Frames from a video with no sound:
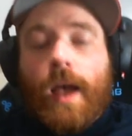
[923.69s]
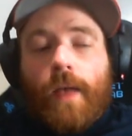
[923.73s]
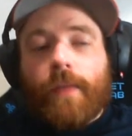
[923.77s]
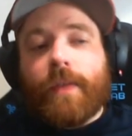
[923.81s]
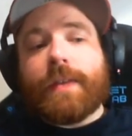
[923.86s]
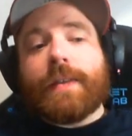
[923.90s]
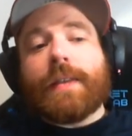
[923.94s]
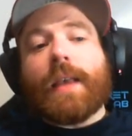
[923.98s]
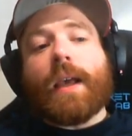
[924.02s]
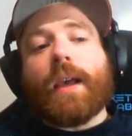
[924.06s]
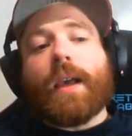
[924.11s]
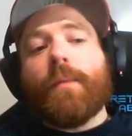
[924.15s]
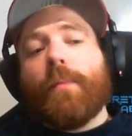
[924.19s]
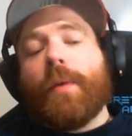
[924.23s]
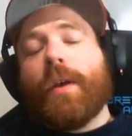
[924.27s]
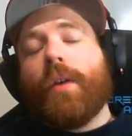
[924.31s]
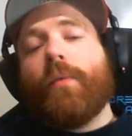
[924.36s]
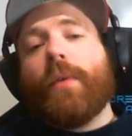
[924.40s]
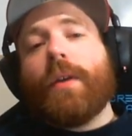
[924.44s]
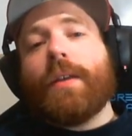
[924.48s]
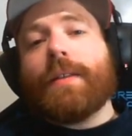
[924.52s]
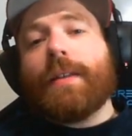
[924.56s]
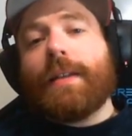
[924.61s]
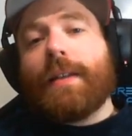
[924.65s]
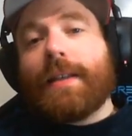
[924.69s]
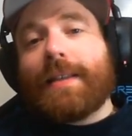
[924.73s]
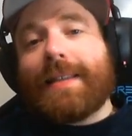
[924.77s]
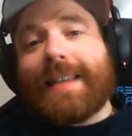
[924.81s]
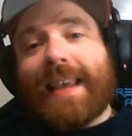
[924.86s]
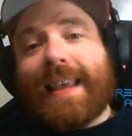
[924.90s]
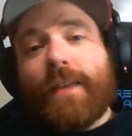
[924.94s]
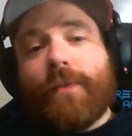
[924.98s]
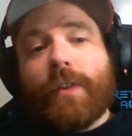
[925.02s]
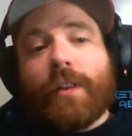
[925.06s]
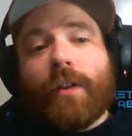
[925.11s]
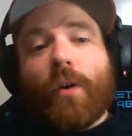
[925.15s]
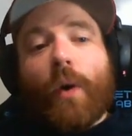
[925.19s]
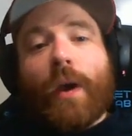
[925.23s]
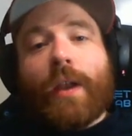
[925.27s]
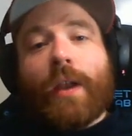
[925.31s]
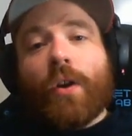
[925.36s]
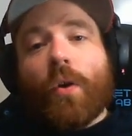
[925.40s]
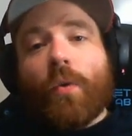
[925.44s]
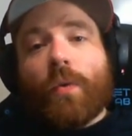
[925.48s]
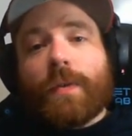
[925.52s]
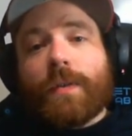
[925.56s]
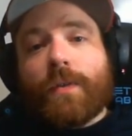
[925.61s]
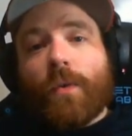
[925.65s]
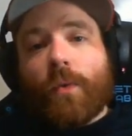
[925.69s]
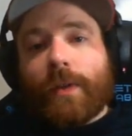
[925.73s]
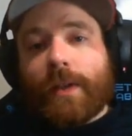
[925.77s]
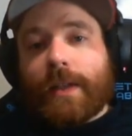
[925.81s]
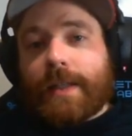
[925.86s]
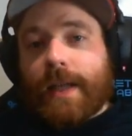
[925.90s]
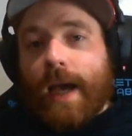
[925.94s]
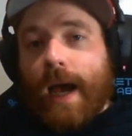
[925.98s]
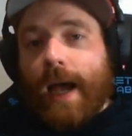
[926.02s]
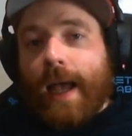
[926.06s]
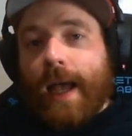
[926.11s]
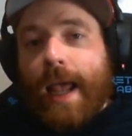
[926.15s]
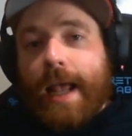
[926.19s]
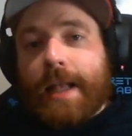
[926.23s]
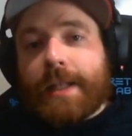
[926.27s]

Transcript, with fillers: The second big reason is even though I know it's going to die,